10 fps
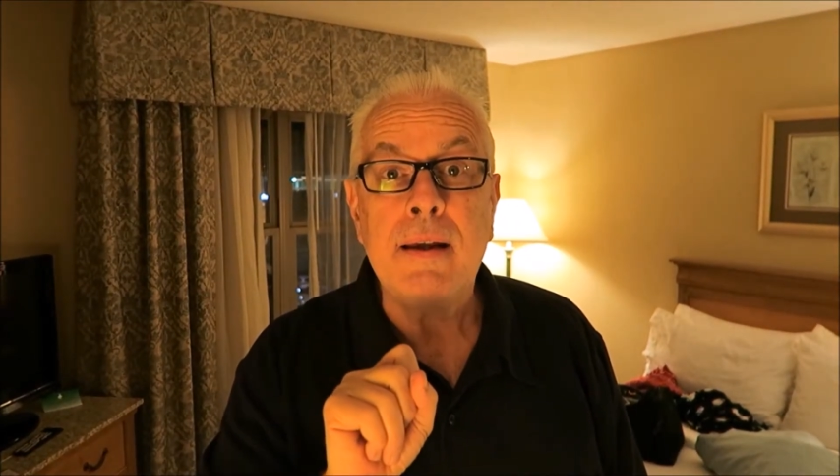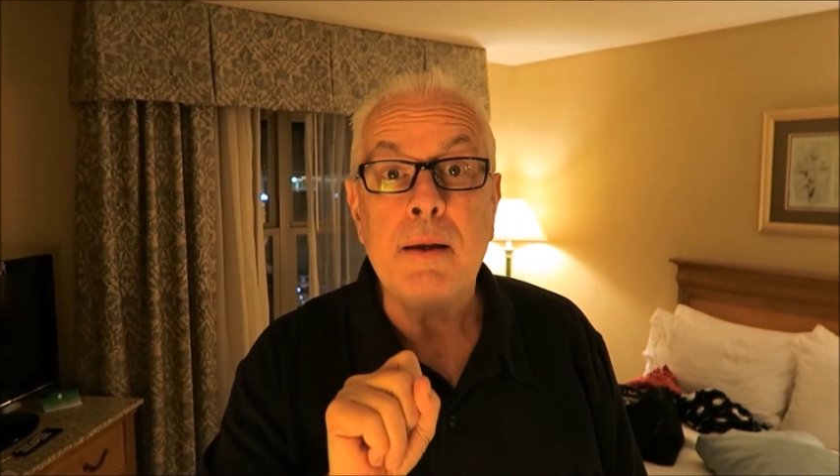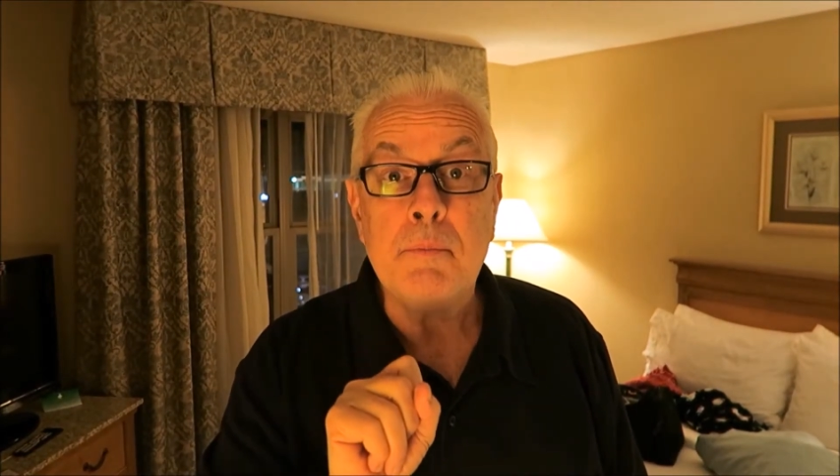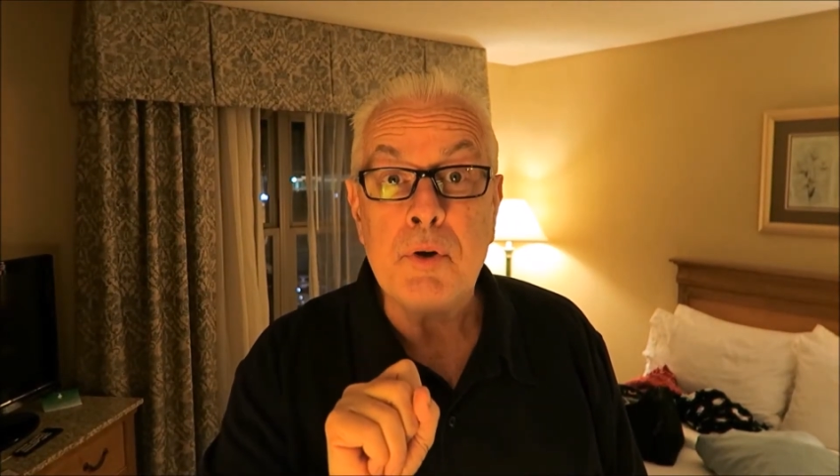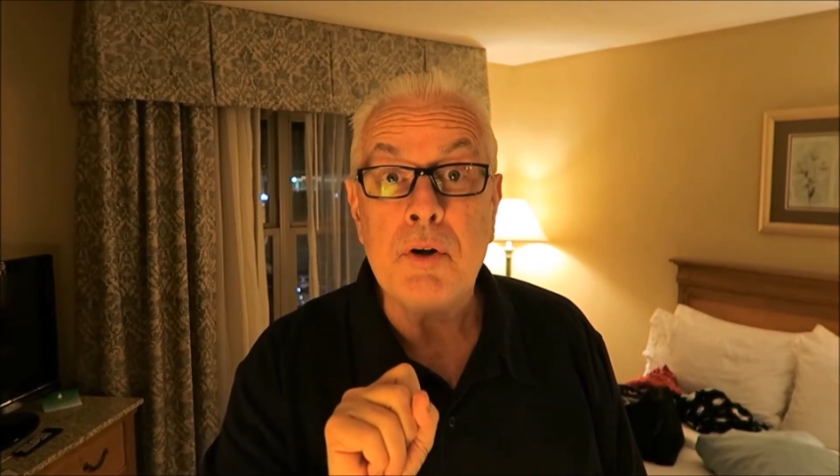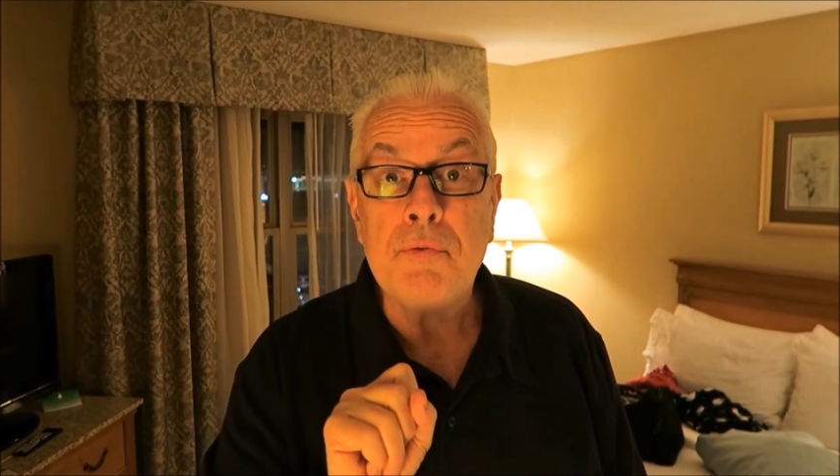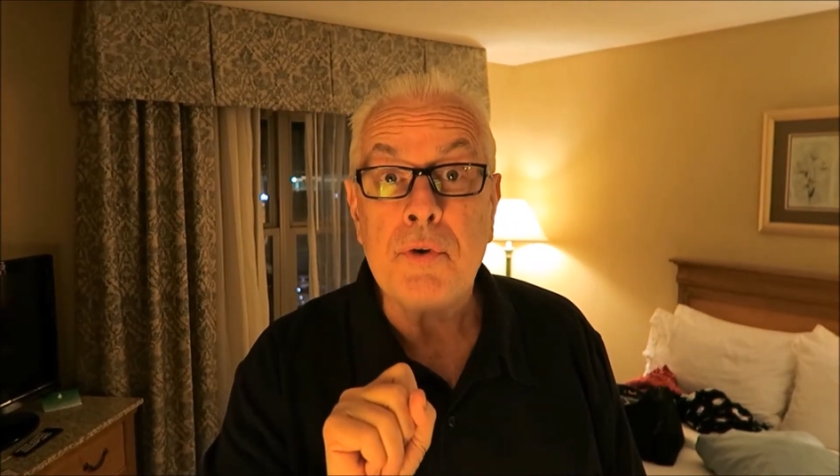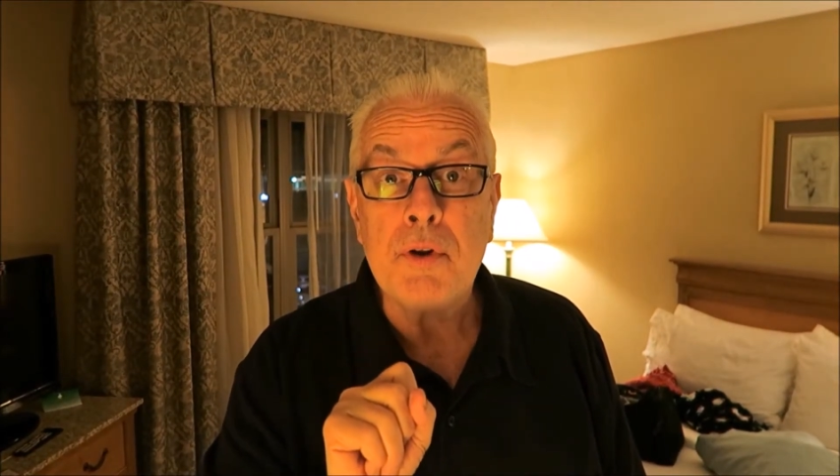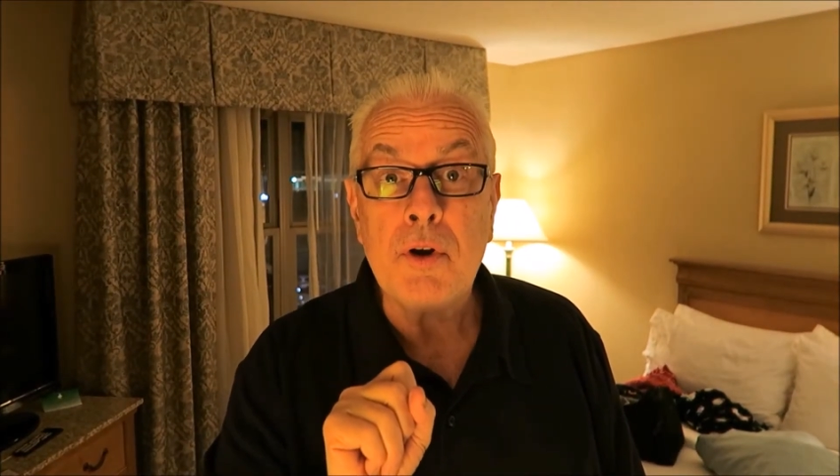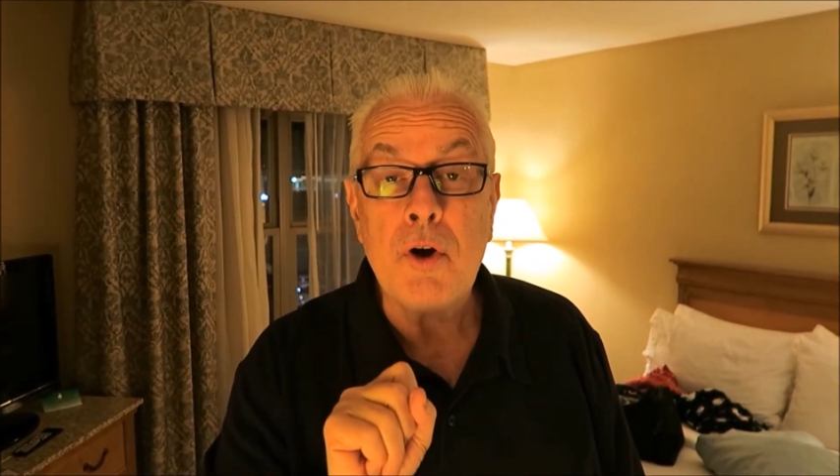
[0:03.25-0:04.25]
in
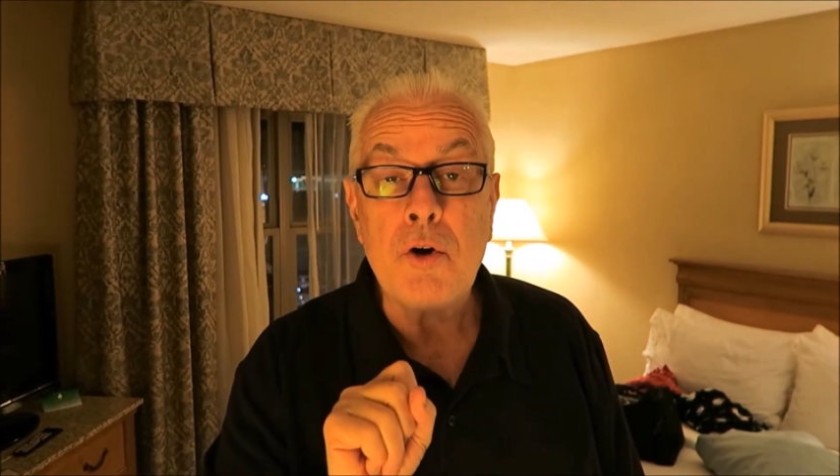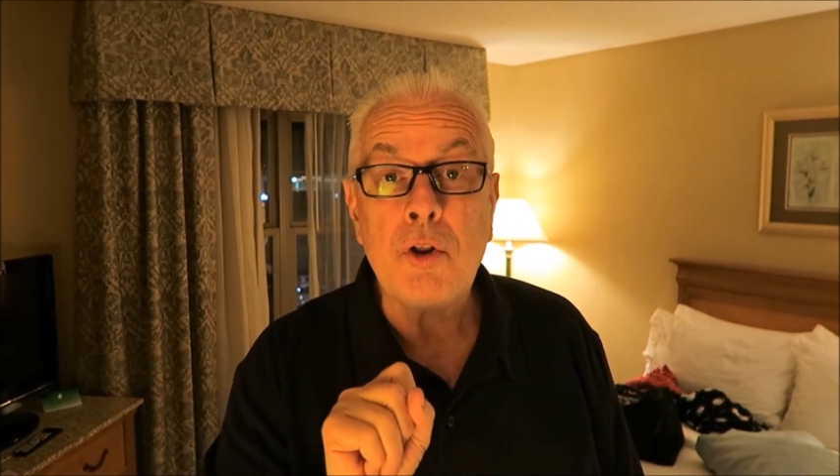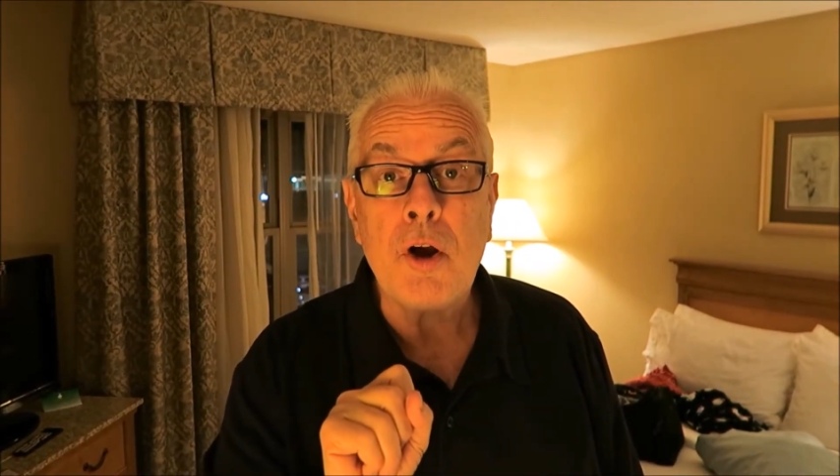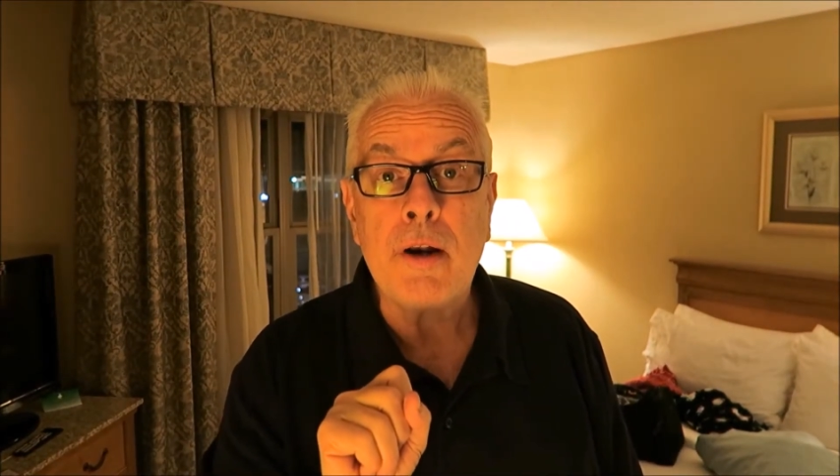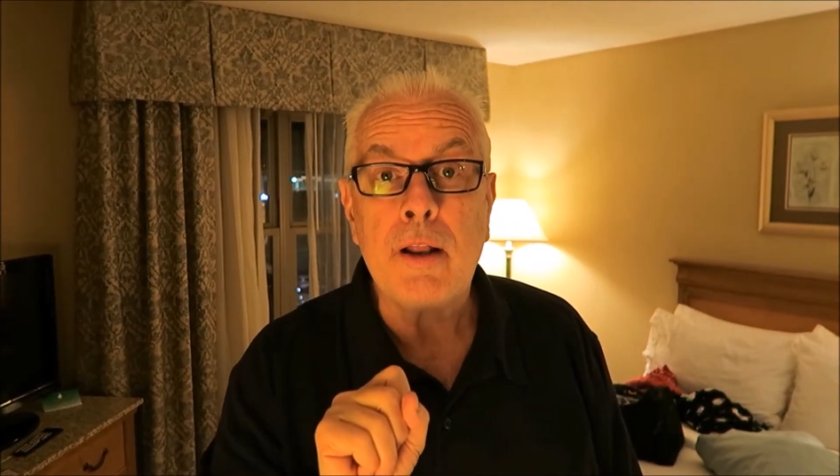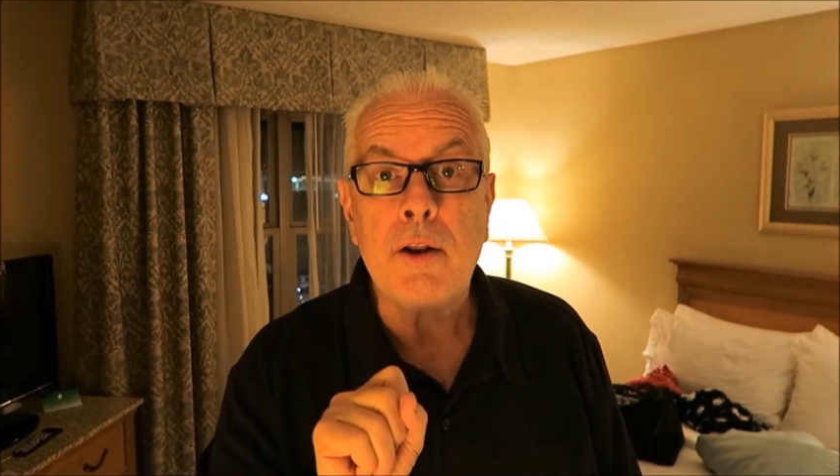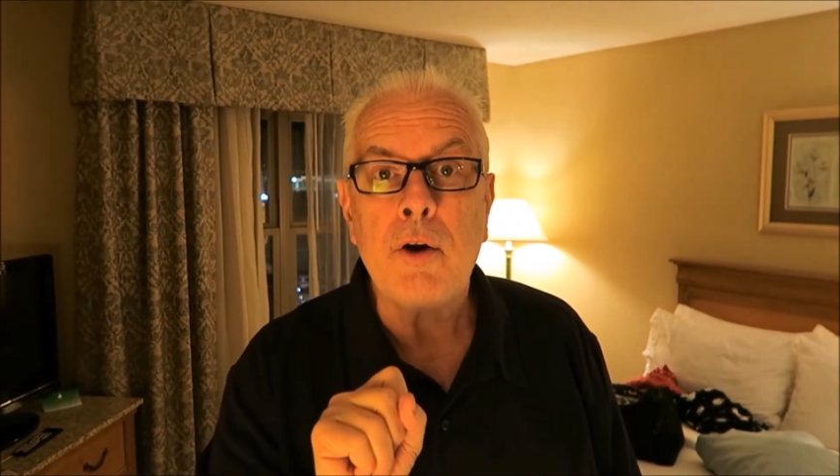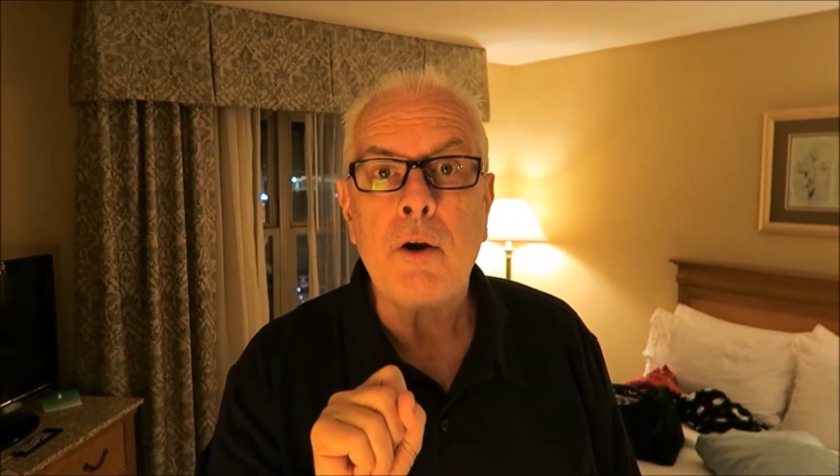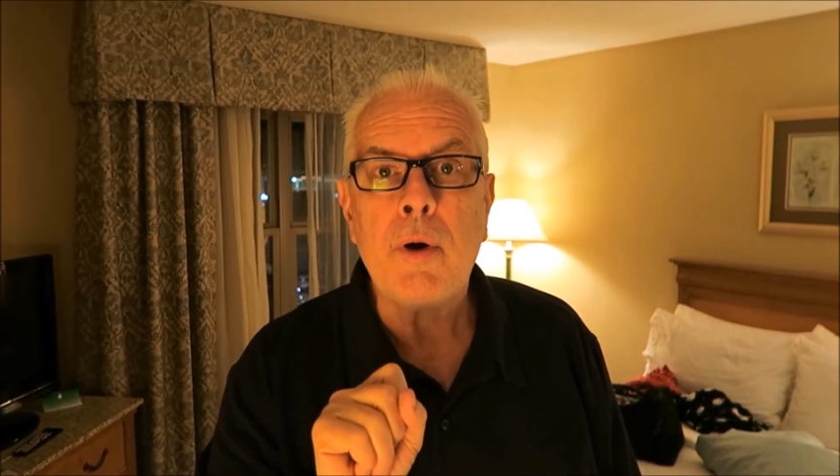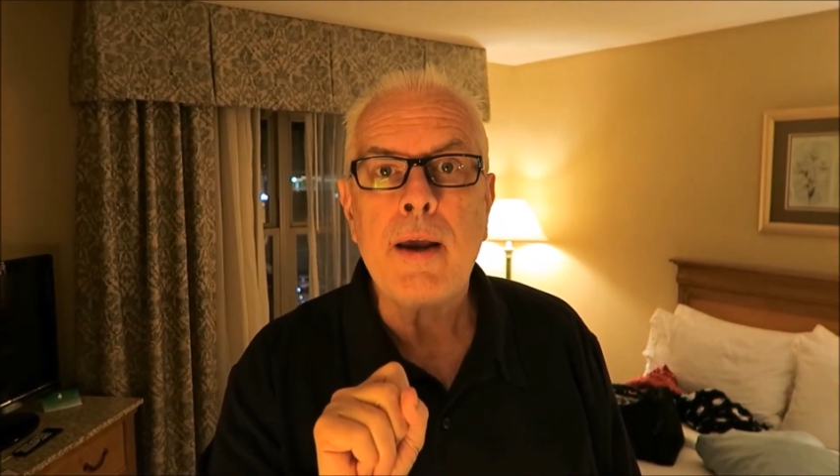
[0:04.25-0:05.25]
beautiful Oak Lawn,
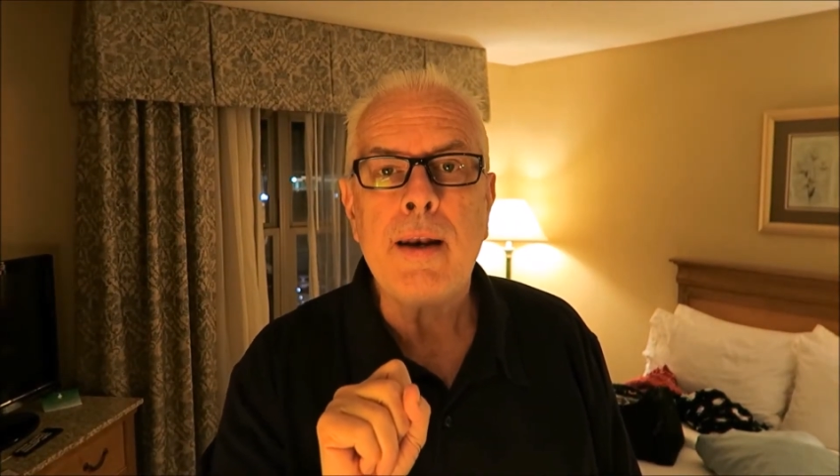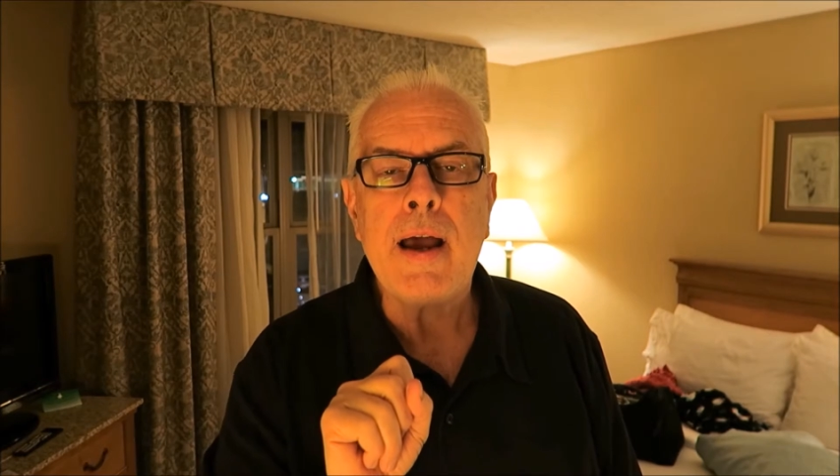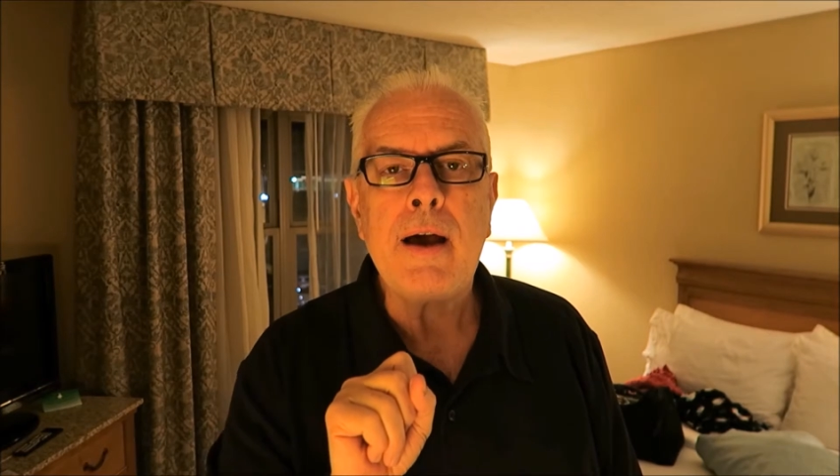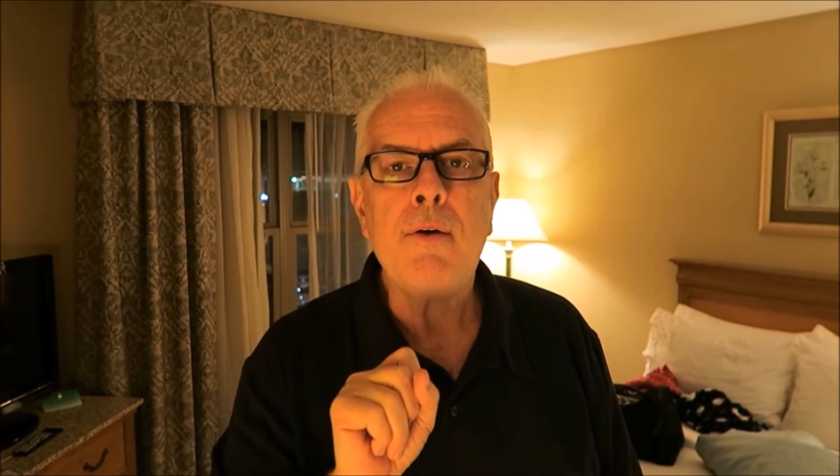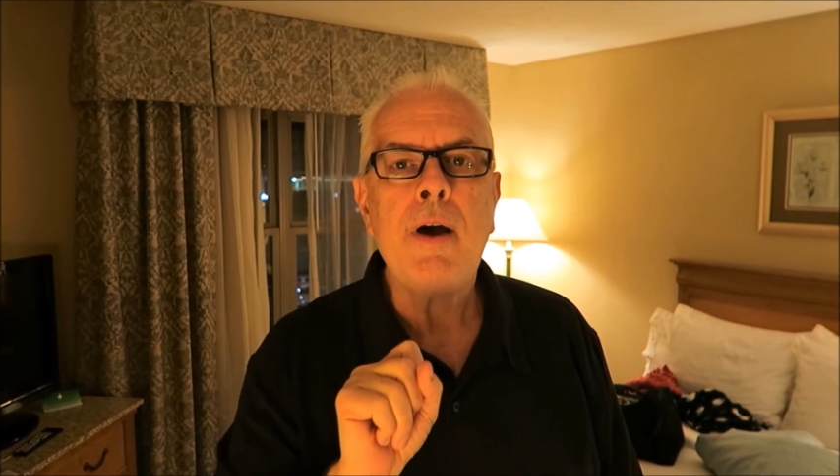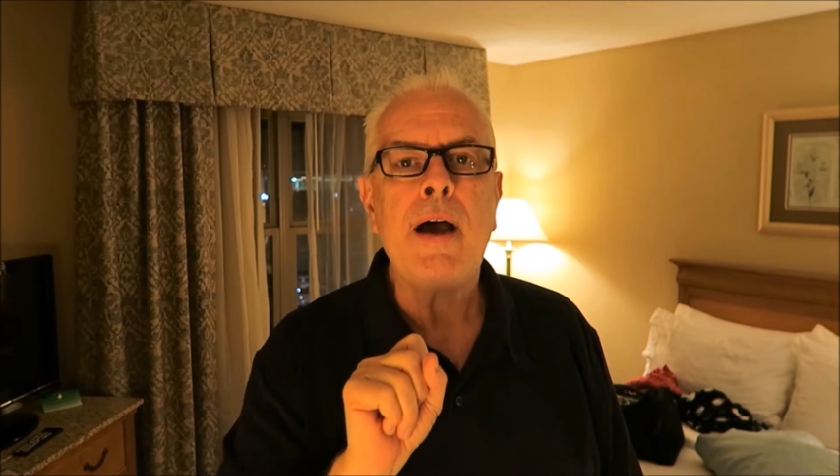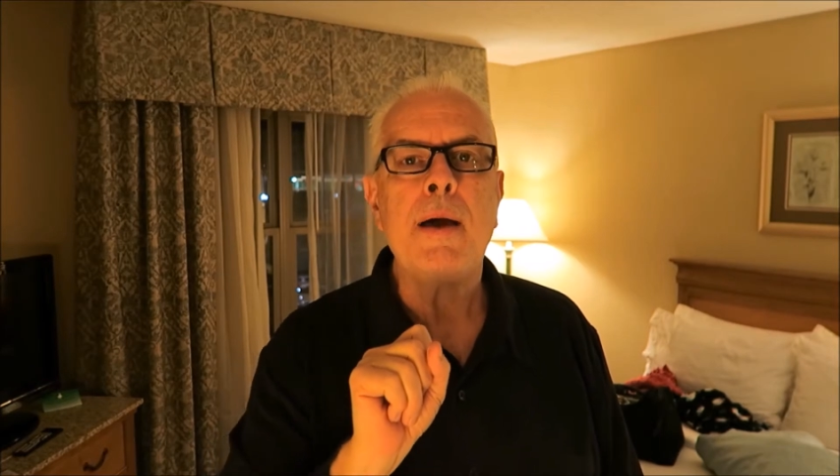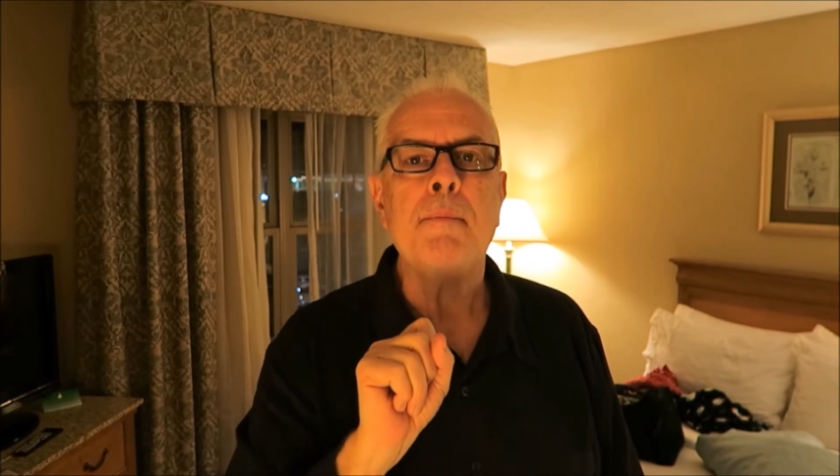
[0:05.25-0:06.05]
Illinois right now.